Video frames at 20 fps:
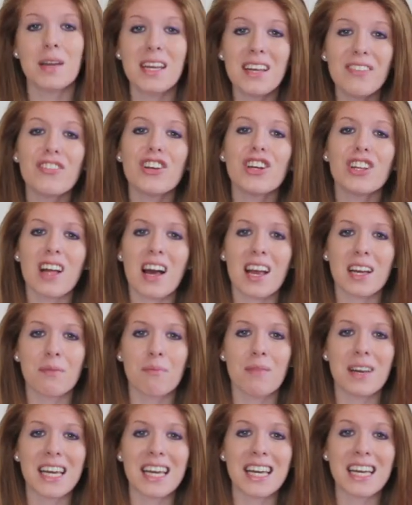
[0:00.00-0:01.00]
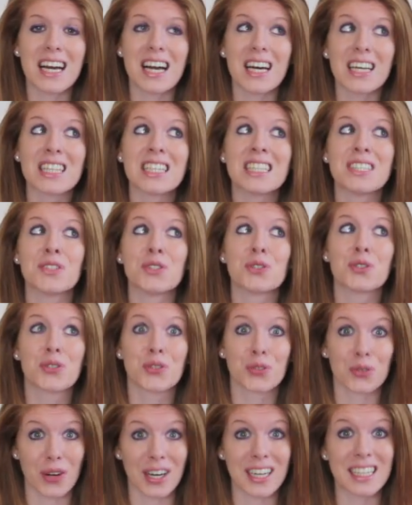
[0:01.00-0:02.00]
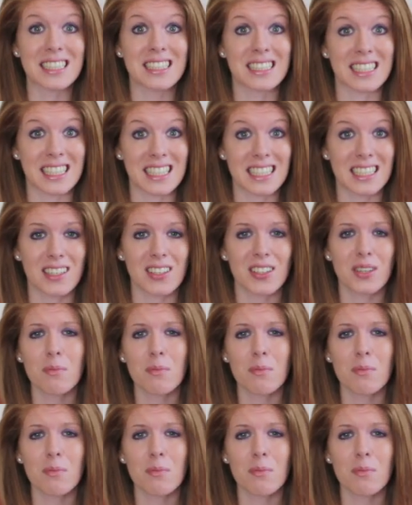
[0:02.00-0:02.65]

But if you're like me, a little crazy,